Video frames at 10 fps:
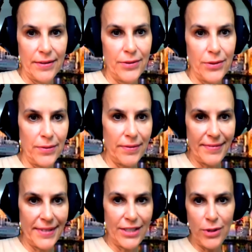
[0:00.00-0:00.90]
So
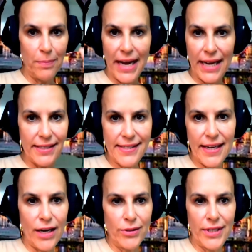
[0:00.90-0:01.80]
it will balance
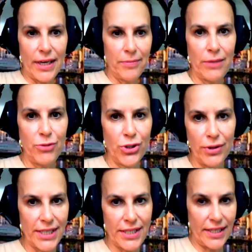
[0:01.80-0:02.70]
out. I'm sure
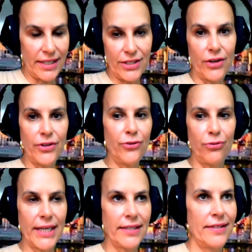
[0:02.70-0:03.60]
it's not a
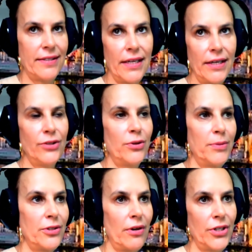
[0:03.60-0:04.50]
threat,
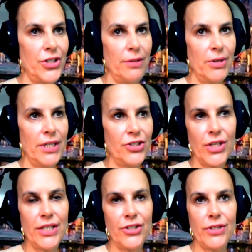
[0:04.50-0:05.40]
teledermatology, but
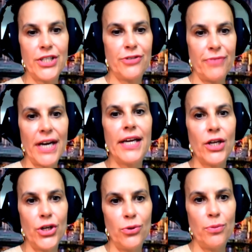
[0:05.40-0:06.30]
it's finding a
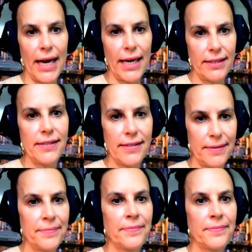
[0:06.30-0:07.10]
new balance.